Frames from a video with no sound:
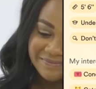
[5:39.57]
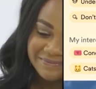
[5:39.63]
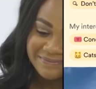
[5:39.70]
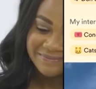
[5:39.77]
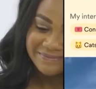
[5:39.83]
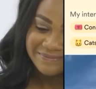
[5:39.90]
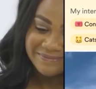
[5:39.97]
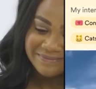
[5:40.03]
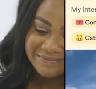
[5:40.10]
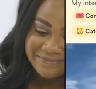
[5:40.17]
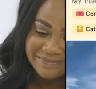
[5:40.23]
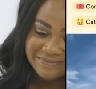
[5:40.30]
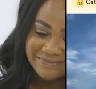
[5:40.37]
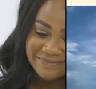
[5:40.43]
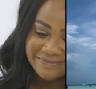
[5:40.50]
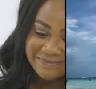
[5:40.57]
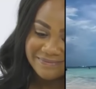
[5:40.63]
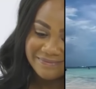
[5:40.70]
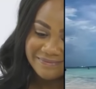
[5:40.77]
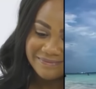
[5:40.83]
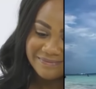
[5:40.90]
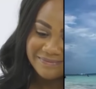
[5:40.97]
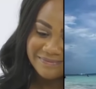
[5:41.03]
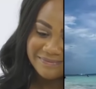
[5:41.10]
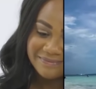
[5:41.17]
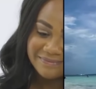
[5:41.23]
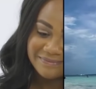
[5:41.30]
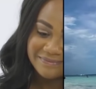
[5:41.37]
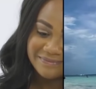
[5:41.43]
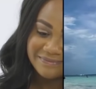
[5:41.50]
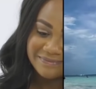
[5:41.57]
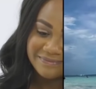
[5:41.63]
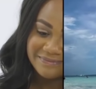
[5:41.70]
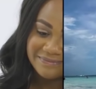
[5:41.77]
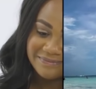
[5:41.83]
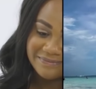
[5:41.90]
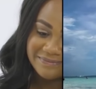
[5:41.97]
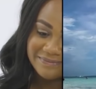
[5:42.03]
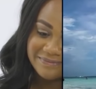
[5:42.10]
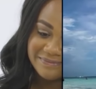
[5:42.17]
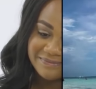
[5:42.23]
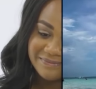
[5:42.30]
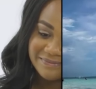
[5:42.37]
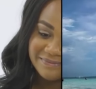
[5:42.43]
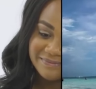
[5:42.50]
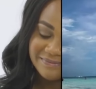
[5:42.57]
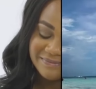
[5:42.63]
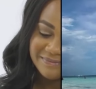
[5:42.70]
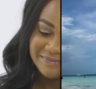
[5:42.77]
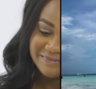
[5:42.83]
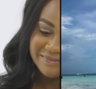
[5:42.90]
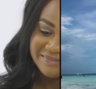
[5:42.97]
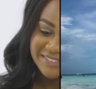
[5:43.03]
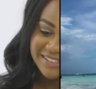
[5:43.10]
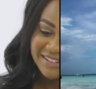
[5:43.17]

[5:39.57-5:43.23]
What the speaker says: The person shown says nothing.